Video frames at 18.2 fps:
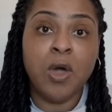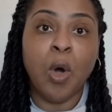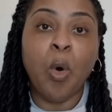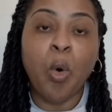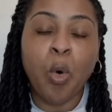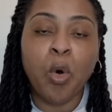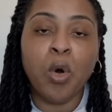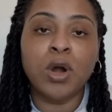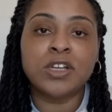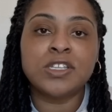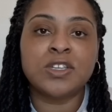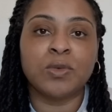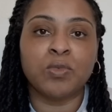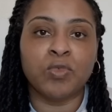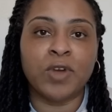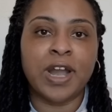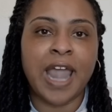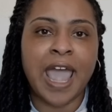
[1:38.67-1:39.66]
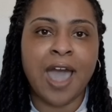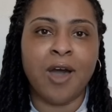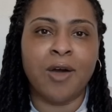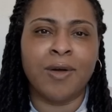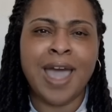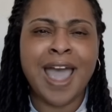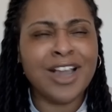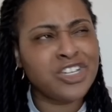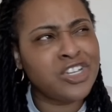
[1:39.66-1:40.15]
or to rent
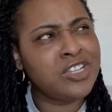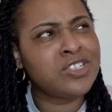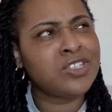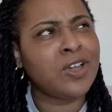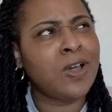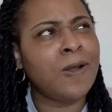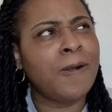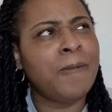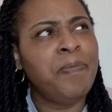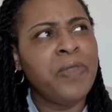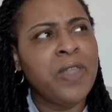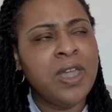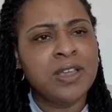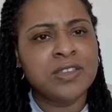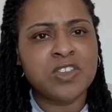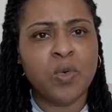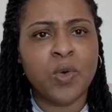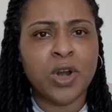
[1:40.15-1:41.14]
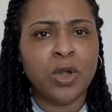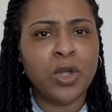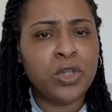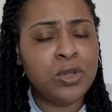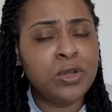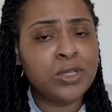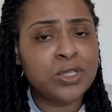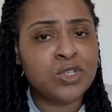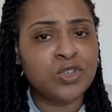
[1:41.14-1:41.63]
out. I actually saw someone on
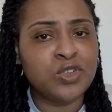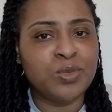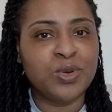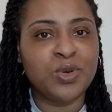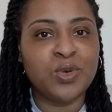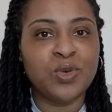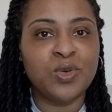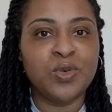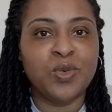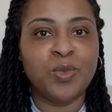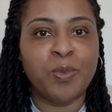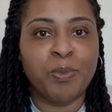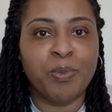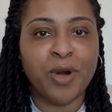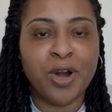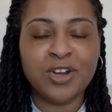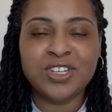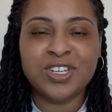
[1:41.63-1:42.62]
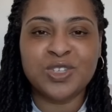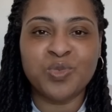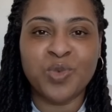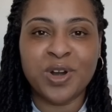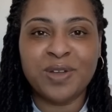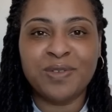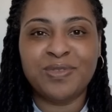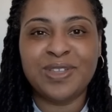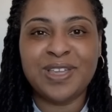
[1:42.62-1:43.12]
YouTube who purchased
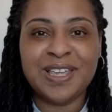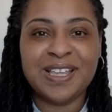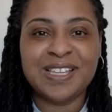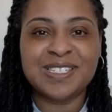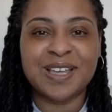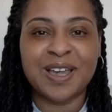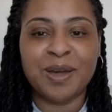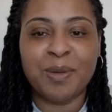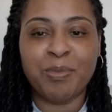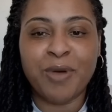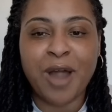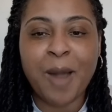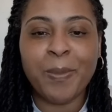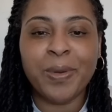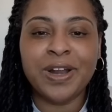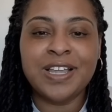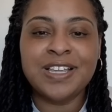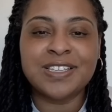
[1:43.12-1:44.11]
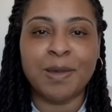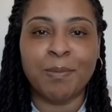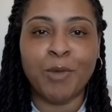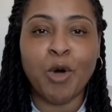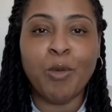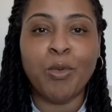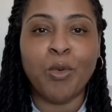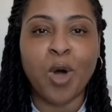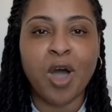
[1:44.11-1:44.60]
one of these properties, a
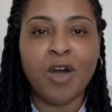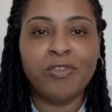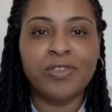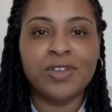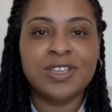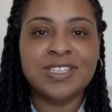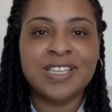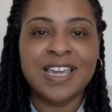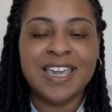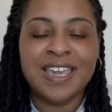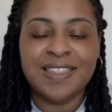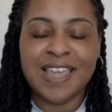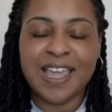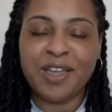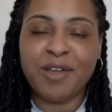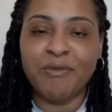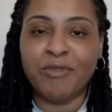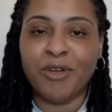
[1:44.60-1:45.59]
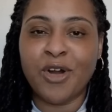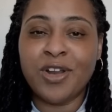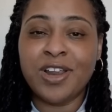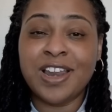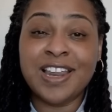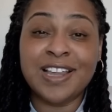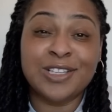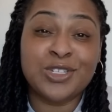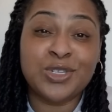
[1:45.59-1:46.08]
mobile office. They
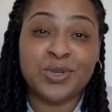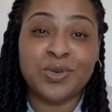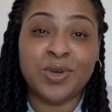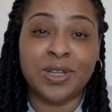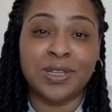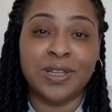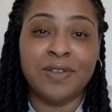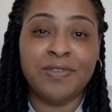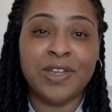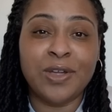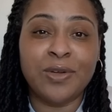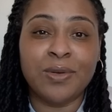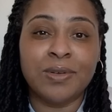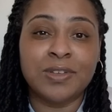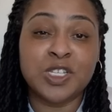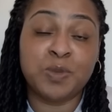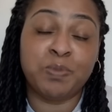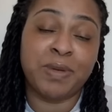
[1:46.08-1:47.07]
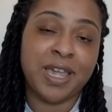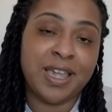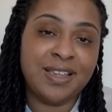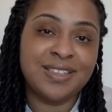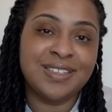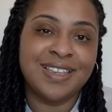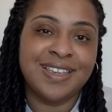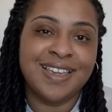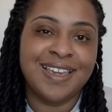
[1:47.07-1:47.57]
converted it into a living
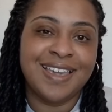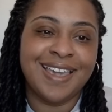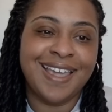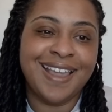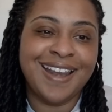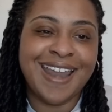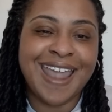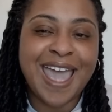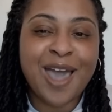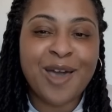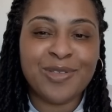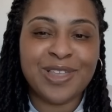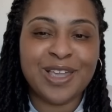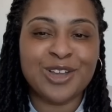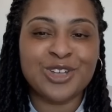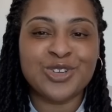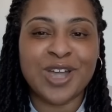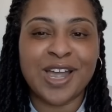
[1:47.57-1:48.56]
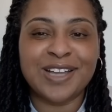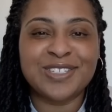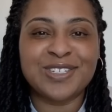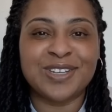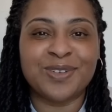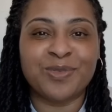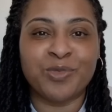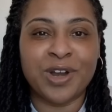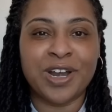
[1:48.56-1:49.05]
space, and now they're trying
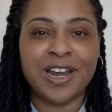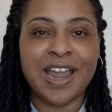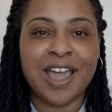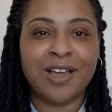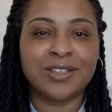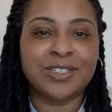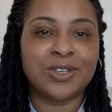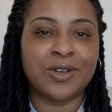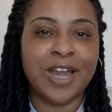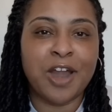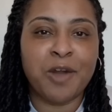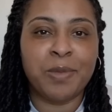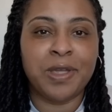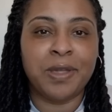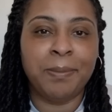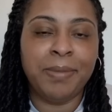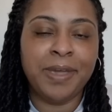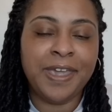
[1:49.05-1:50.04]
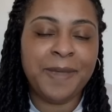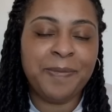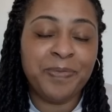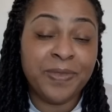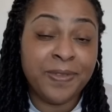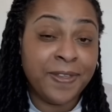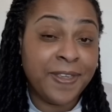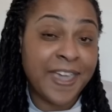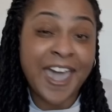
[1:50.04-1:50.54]
to rent it out to
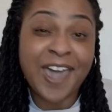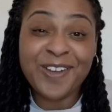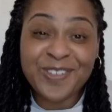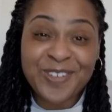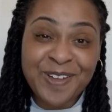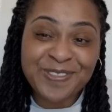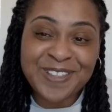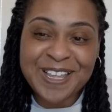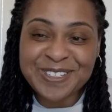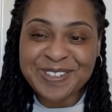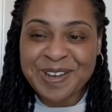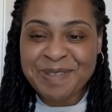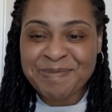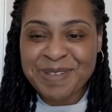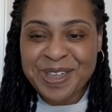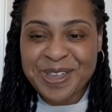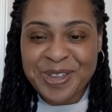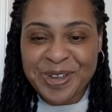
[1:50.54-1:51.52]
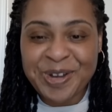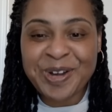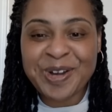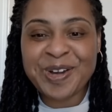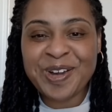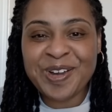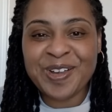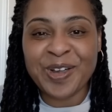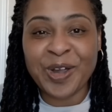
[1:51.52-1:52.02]
Airbnb. I don't know if that's gonna be
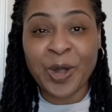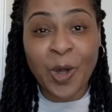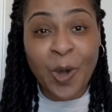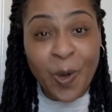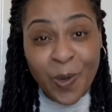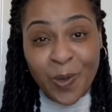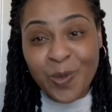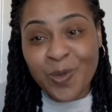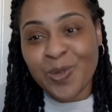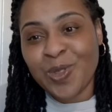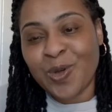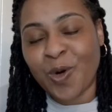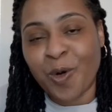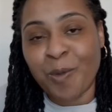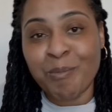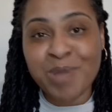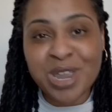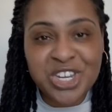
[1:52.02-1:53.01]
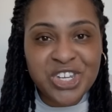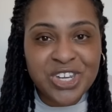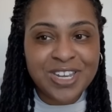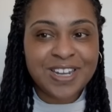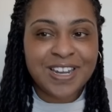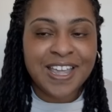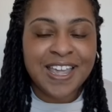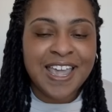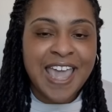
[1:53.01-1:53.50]
your goal or
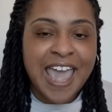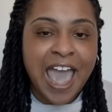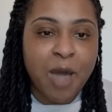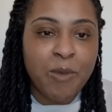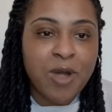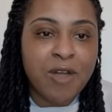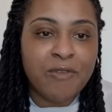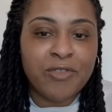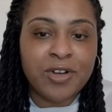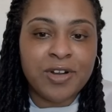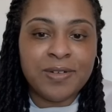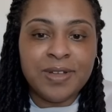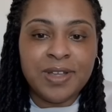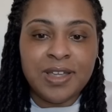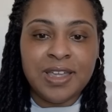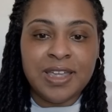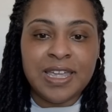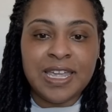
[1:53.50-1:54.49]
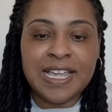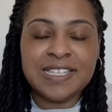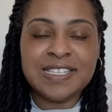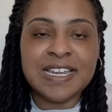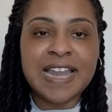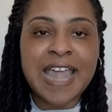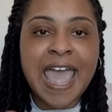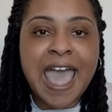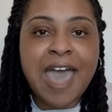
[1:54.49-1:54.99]
mission. However, it's
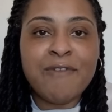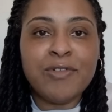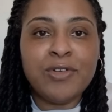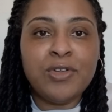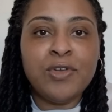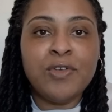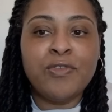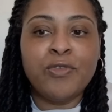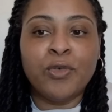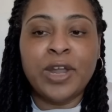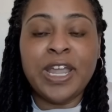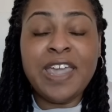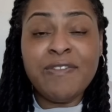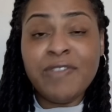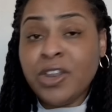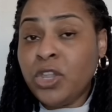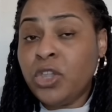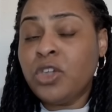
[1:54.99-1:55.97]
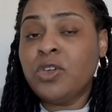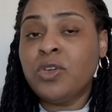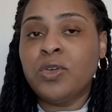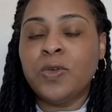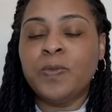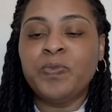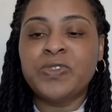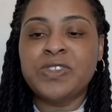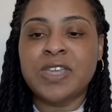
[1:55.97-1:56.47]
an avenue for even
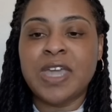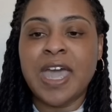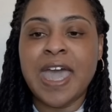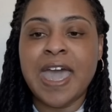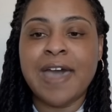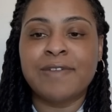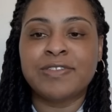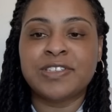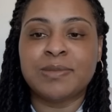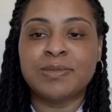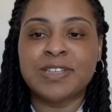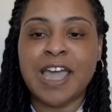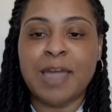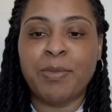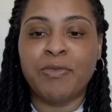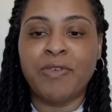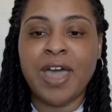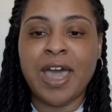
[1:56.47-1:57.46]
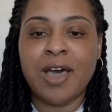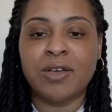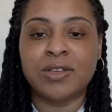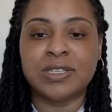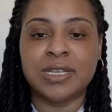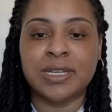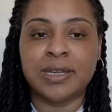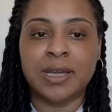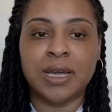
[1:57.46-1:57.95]
you to have some type of
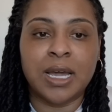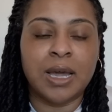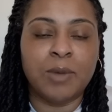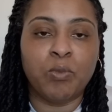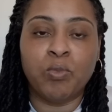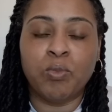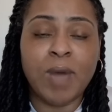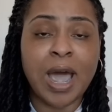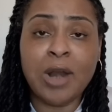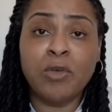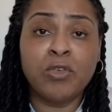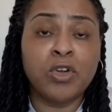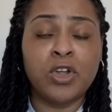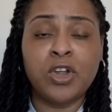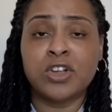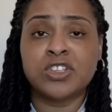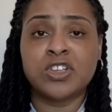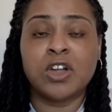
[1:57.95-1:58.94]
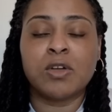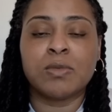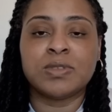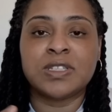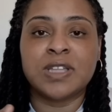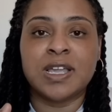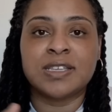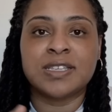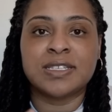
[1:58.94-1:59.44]
housing. I don't know your
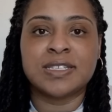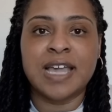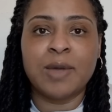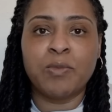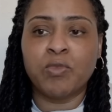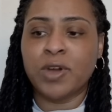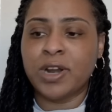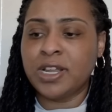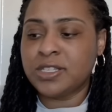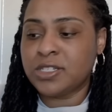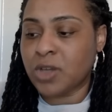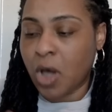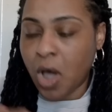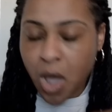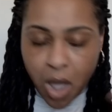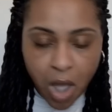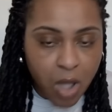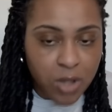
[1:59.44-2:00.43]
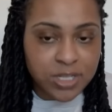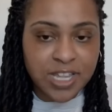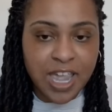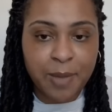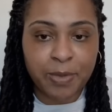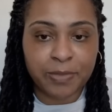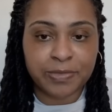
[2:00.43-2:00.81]
circumstances. I've run into all type of